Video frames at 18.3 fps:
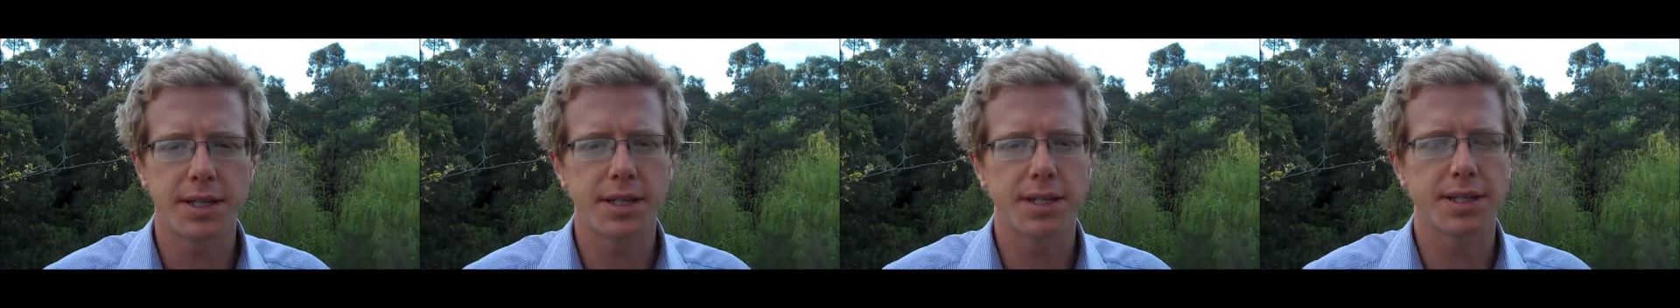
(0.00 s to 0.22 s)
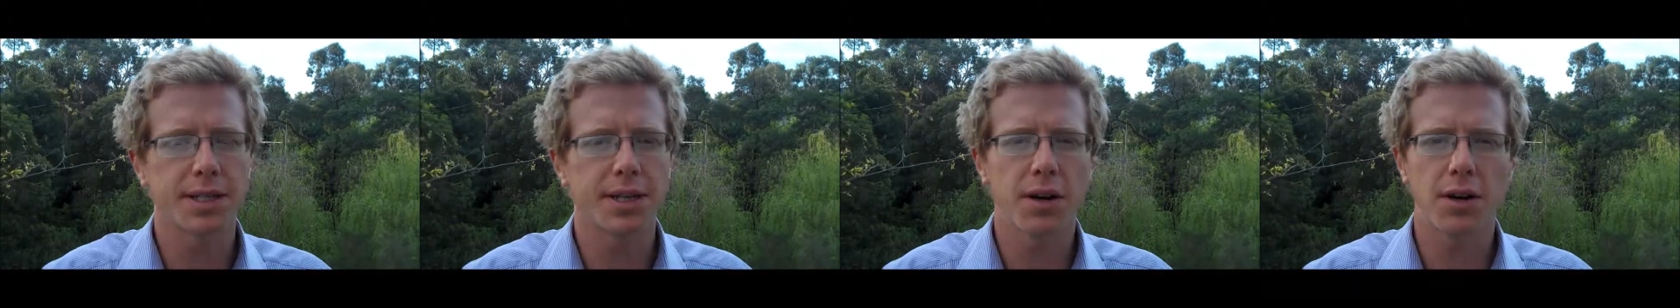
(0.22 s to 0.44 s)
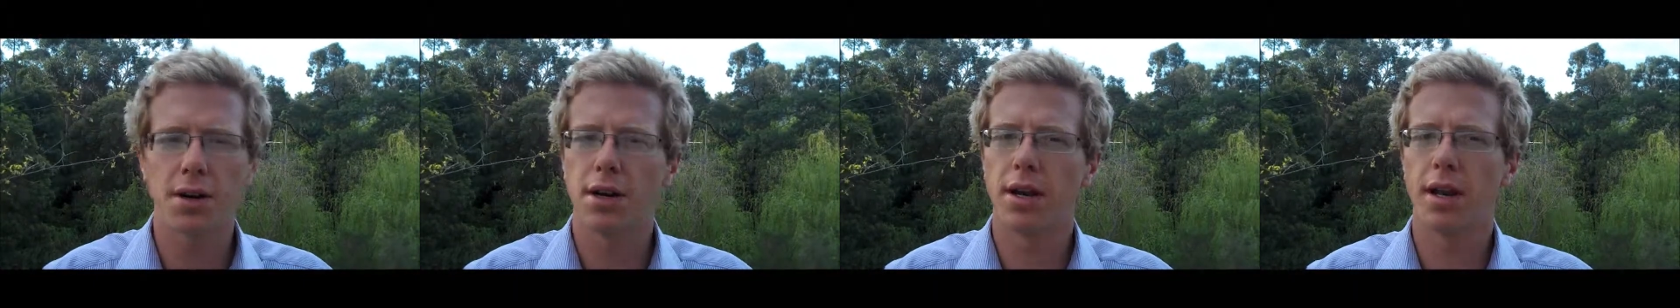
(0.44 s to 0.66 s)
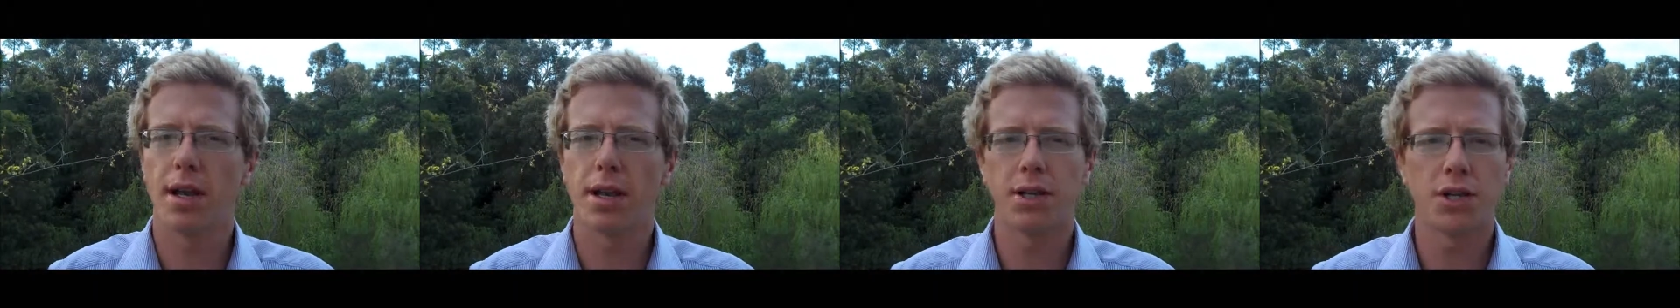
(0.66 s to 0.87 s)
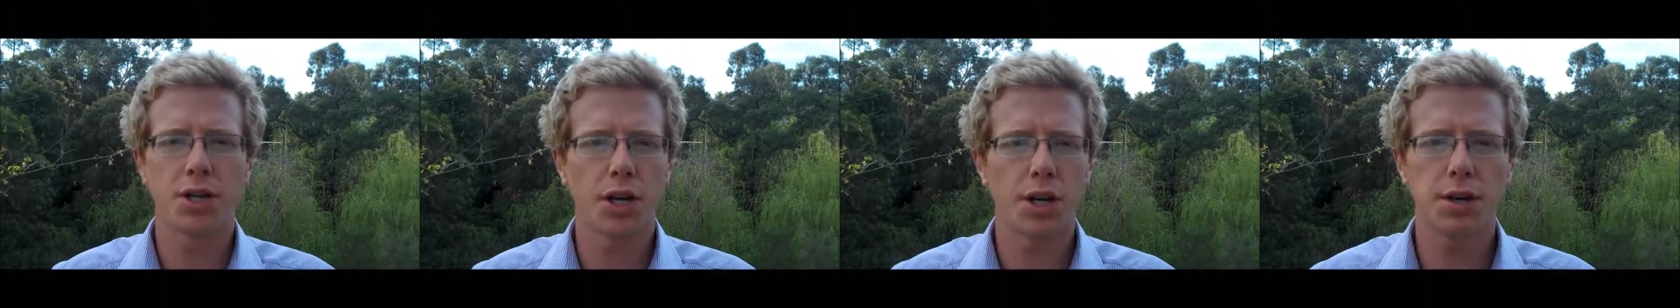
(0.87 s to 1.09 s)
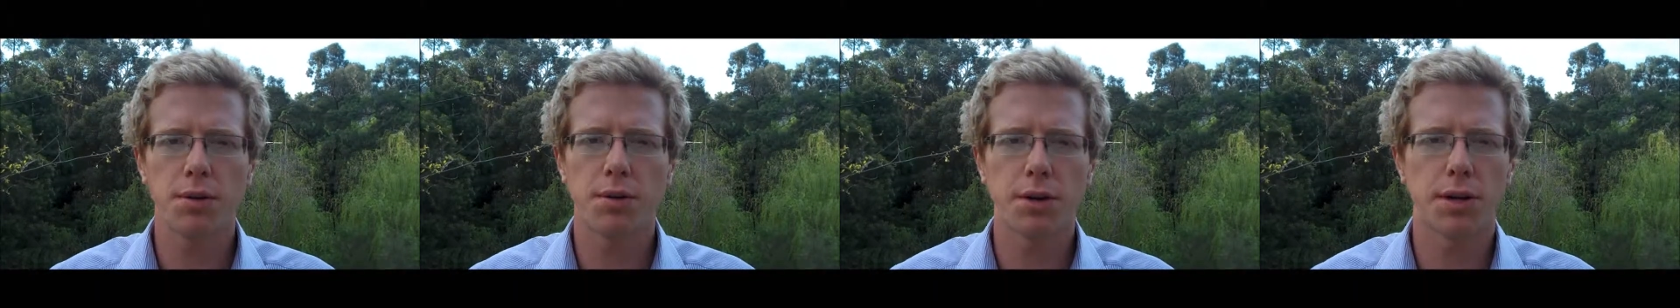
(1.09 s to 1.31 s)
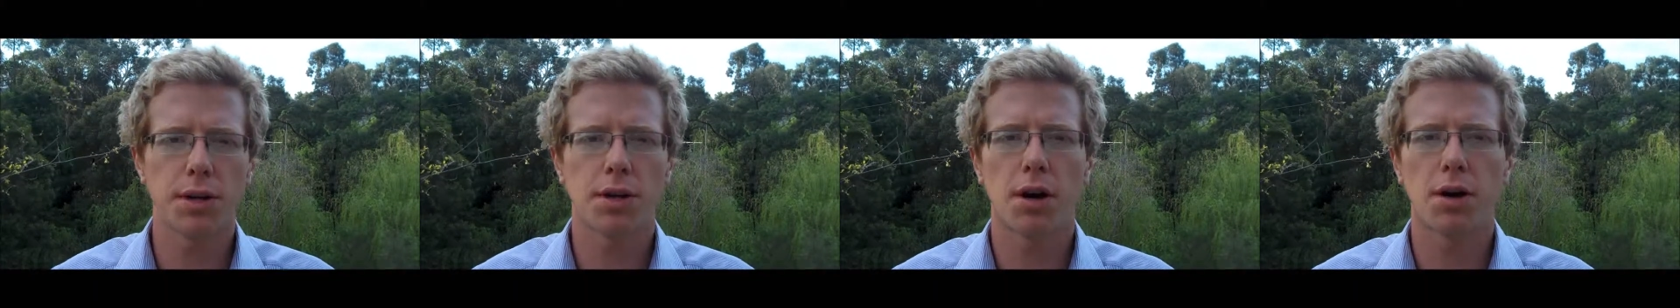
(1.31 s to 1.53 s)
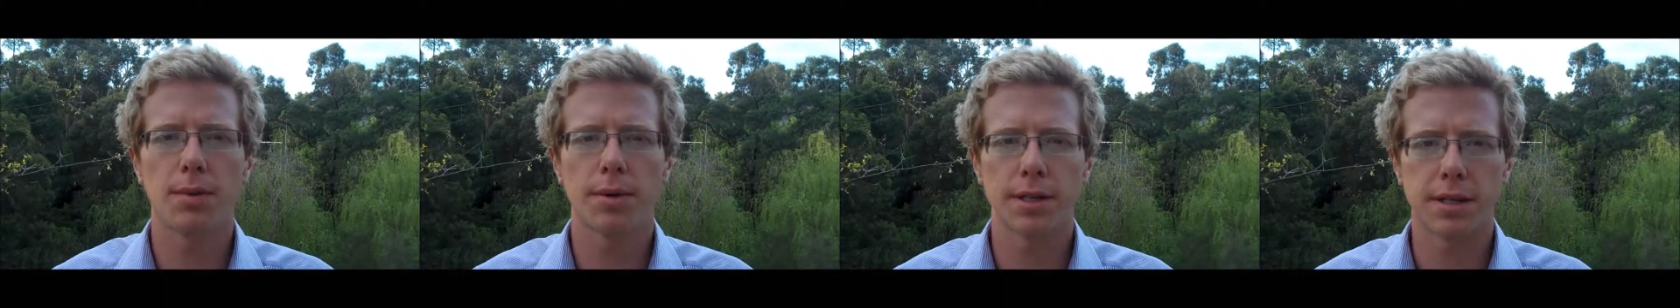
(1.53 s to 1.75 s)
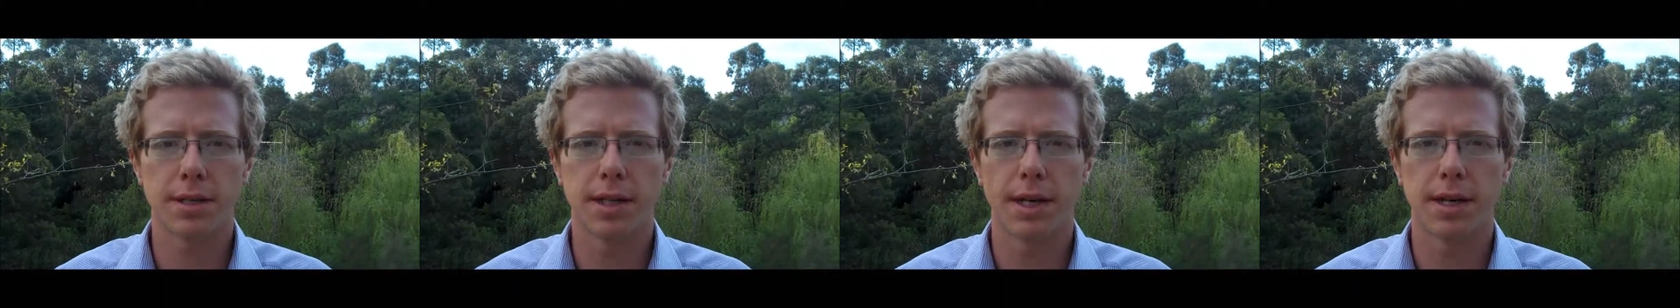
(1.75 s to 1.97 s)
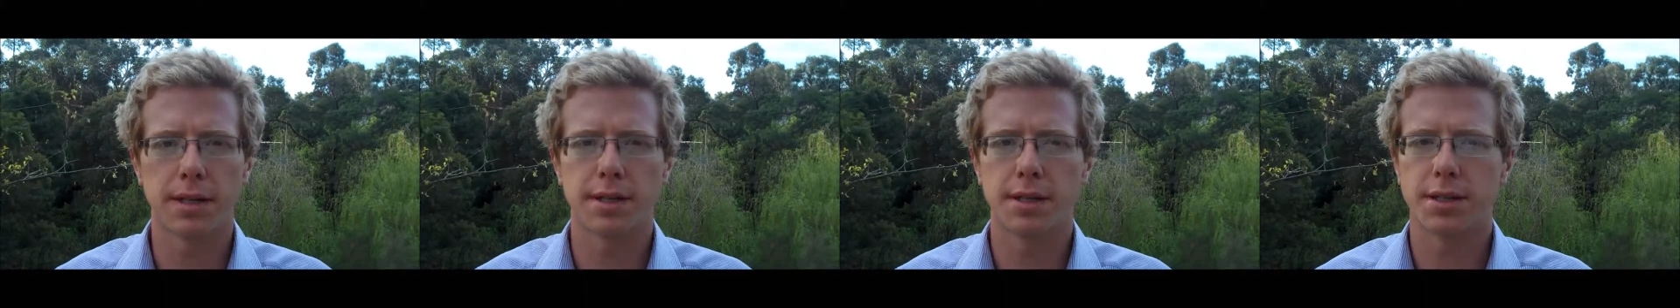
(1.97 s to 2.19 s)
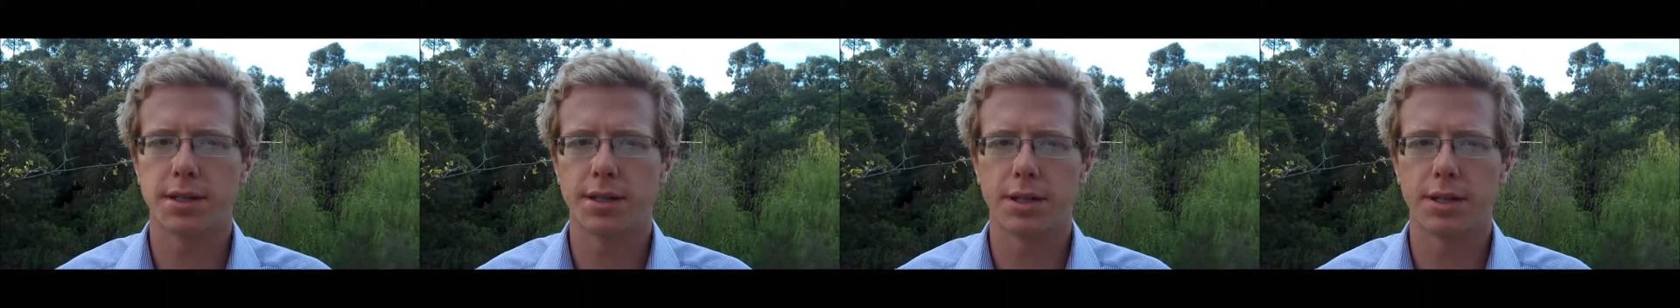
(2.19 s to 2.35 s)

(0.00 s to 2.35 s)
he's got genuine common sense.